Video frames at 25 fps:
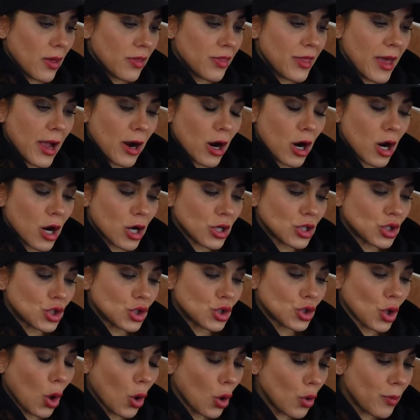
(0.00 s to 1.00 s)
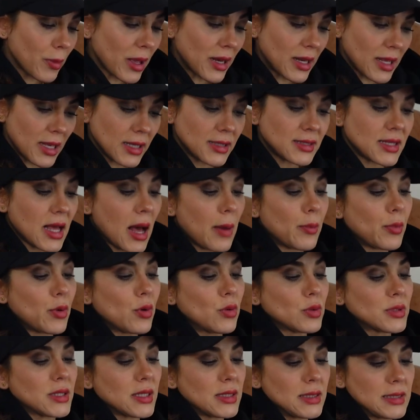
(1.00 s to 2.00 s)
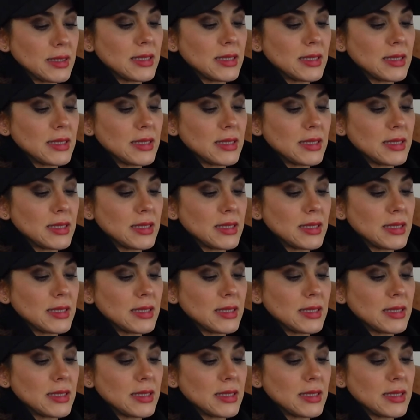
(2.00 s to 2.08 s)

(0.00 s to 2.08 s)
there are so many examples and